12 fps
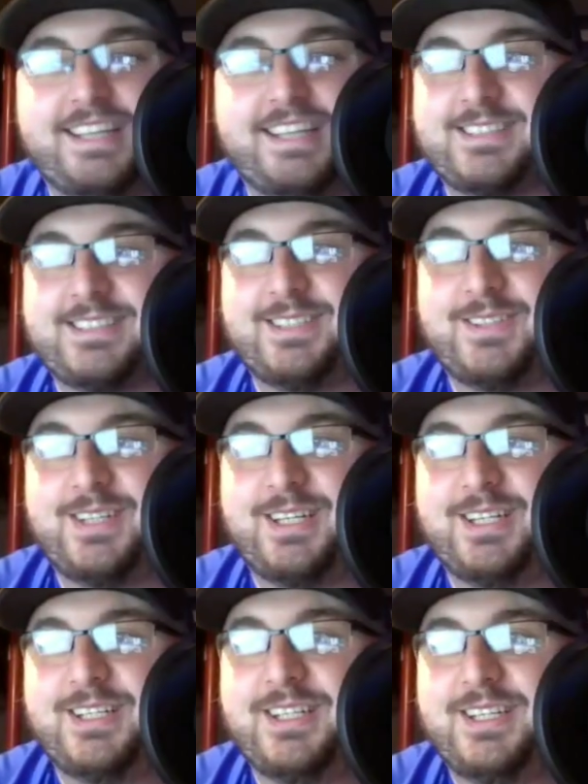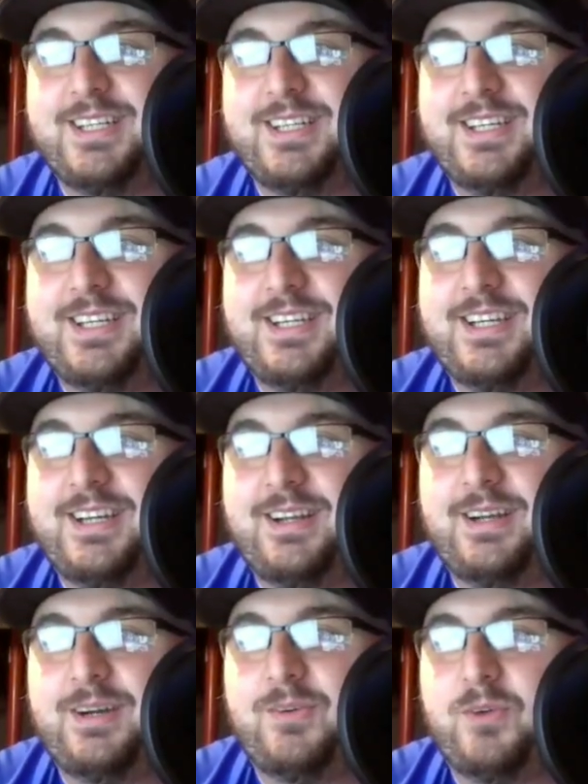So
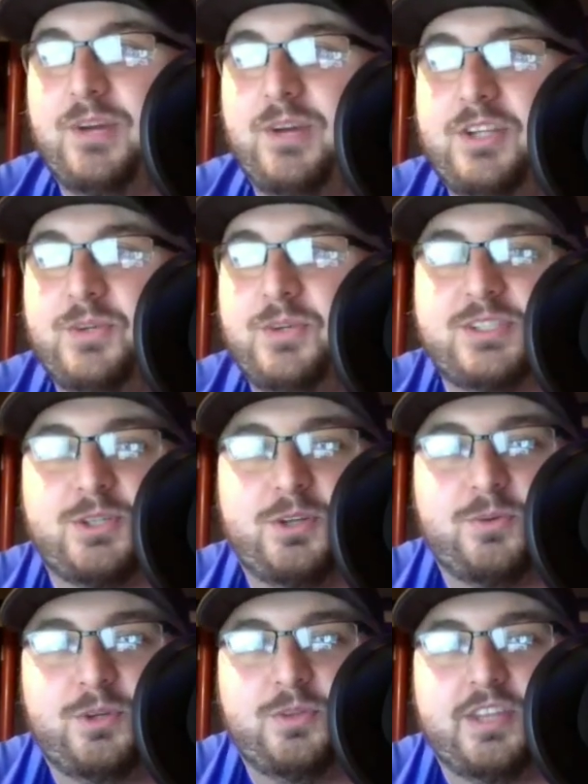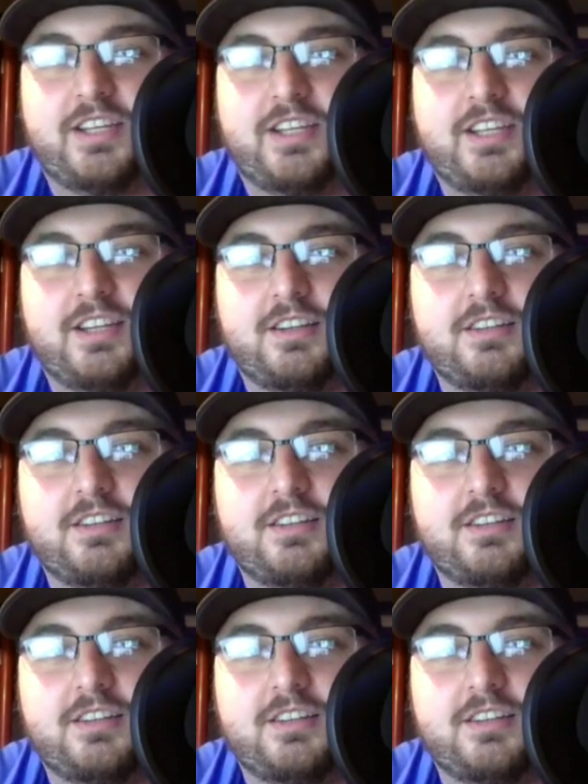what about you, Antonio? What do you think here?